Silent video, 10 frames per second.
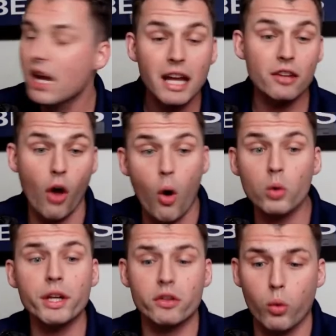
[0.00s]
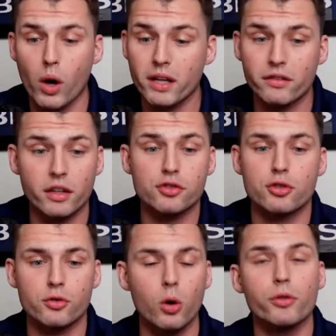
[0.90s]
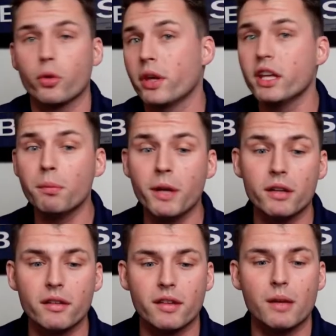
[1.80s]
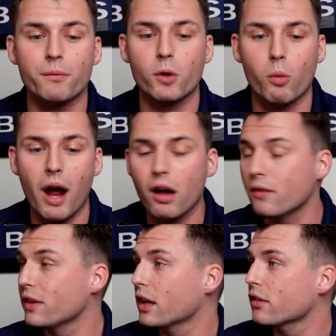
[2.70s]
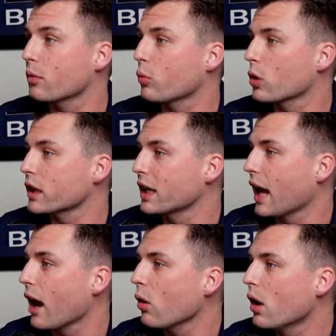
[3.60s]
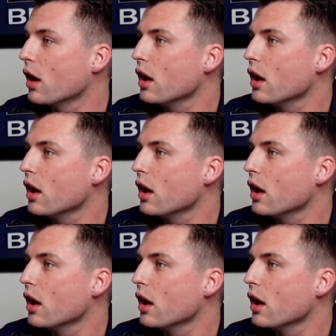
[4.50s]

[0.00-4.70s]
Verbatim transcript: He's only twenty-six years old, so he could be on this team for a while if he ends up working out.